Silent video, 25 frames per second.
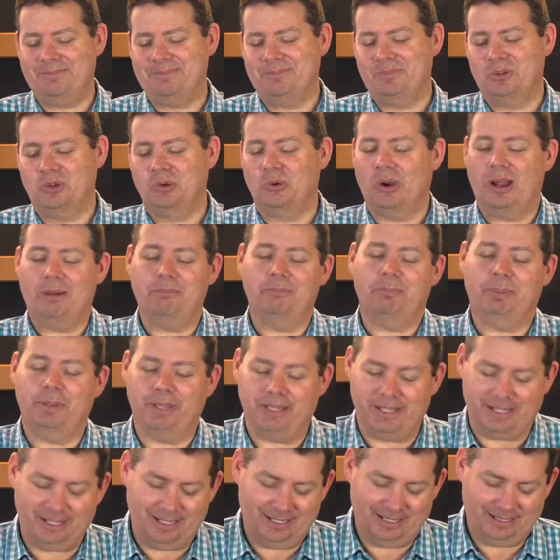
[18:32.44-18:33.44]

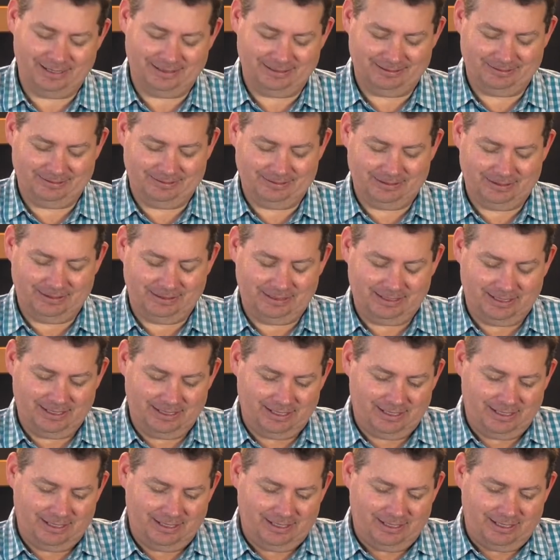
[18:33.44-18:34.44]
grumpy
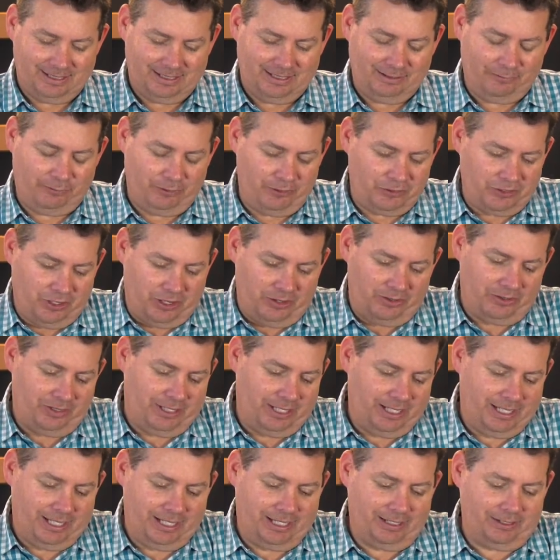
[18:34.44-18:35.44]
if you don't
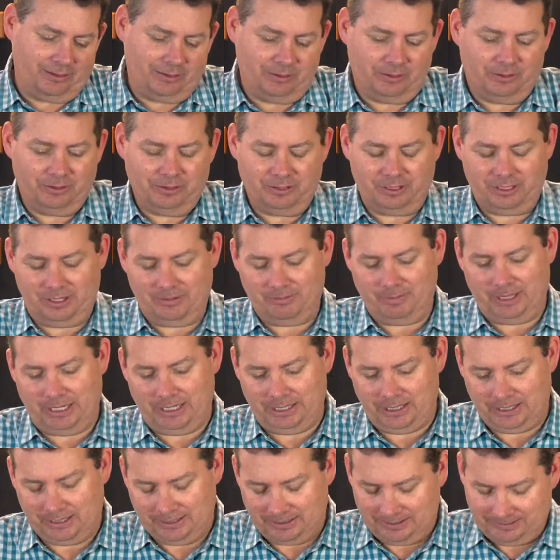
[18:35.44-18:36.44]
heal the
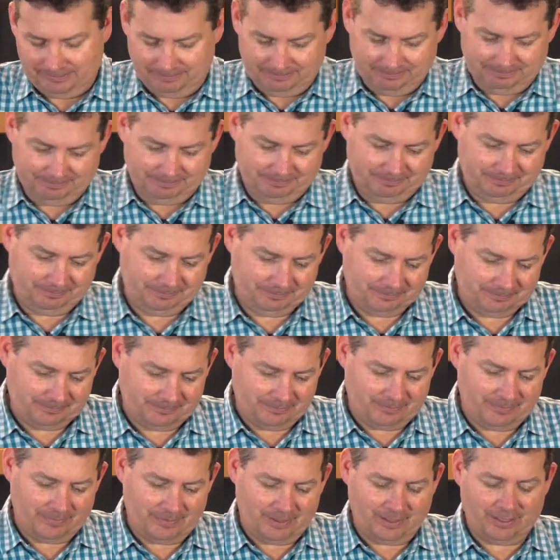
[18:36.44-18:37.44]
immediate.
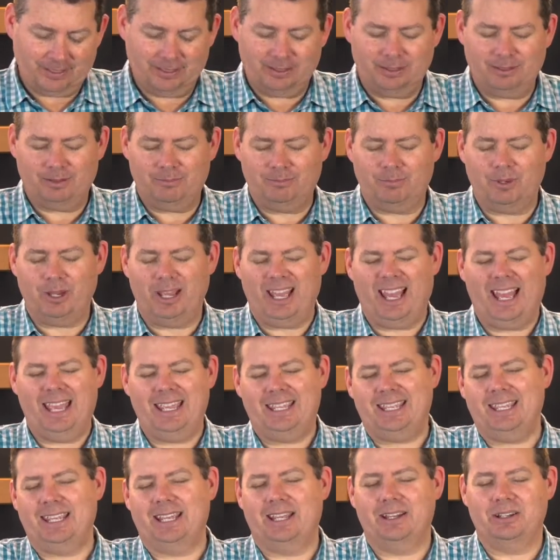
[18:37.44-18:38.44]
My
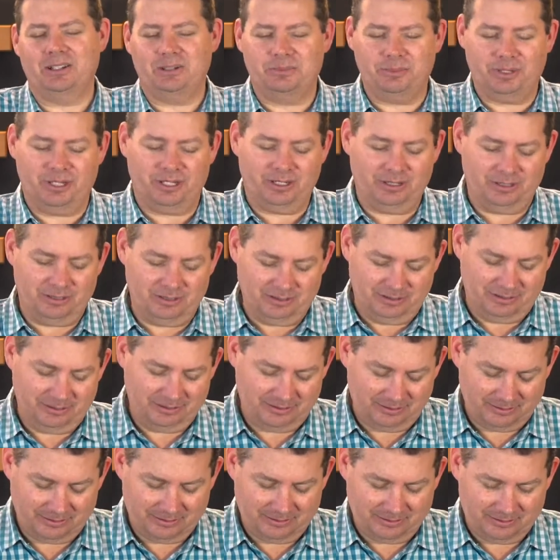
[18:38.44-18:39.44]
aching elbow,
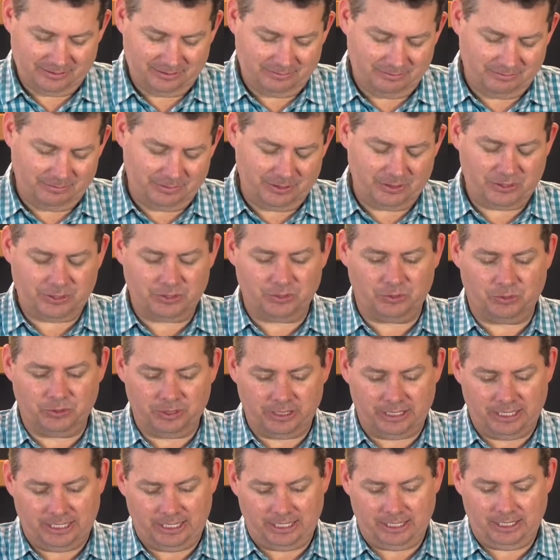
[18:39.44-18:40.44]
my sore
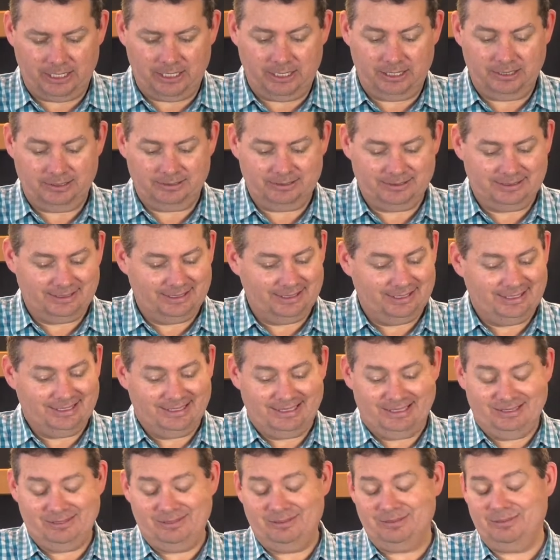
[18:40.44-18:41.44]
knee,
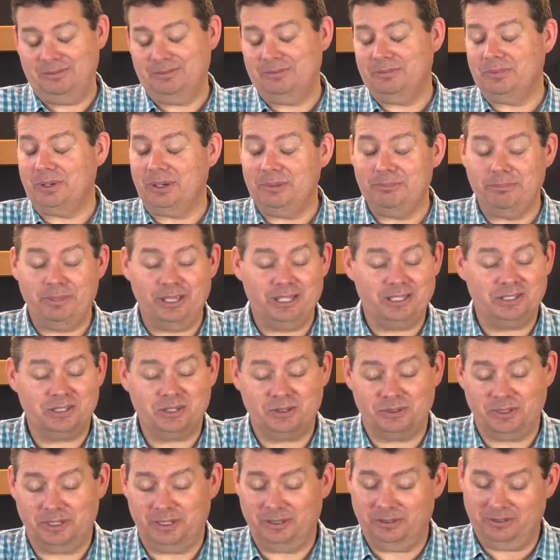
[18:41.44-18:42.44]
my
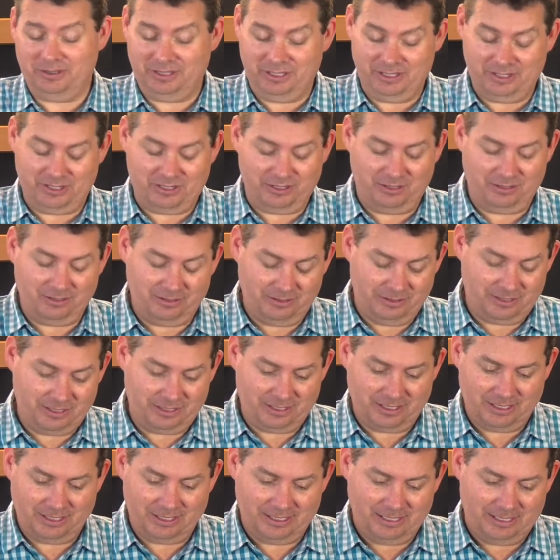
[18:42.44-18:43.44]
mental health
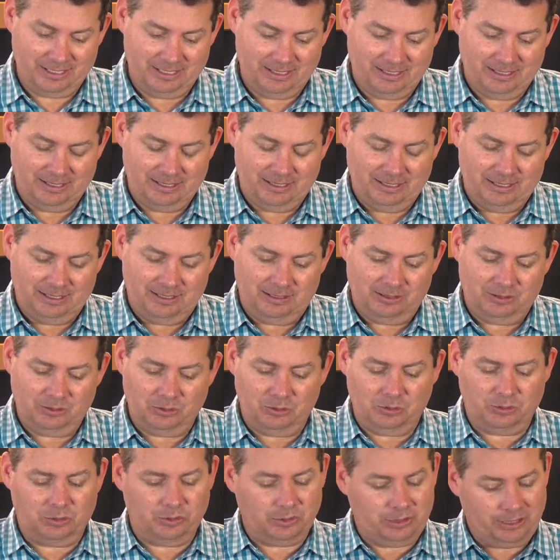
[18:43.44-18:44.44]
issues.
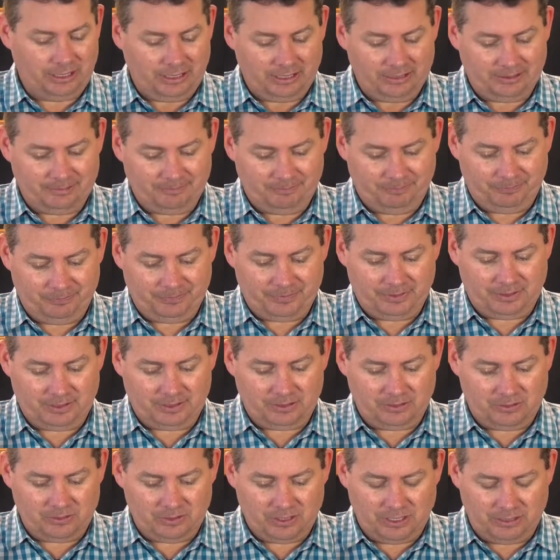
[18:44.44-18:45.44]
Lord,
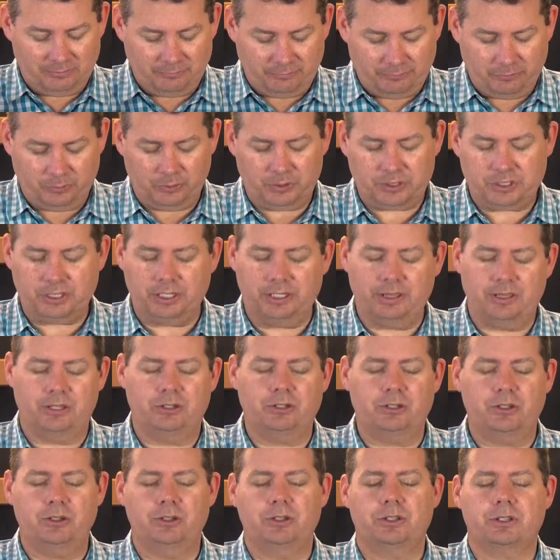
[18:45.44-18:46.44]
unfortunately, the
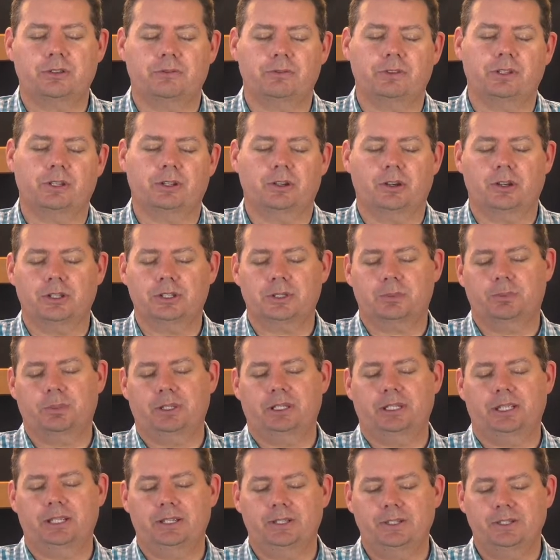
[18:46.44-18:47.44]
news of the
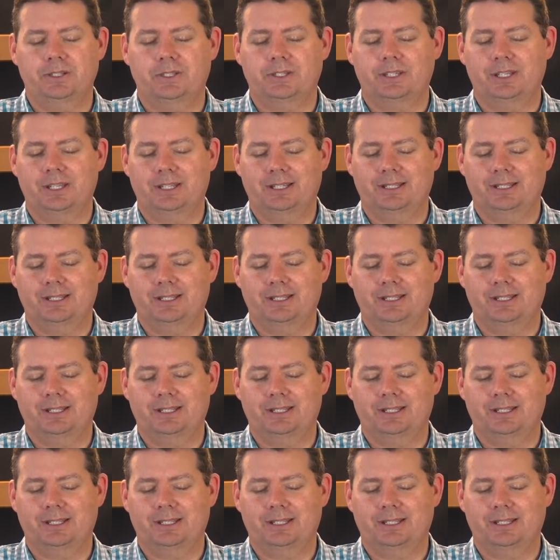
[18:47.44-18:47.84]
gospel is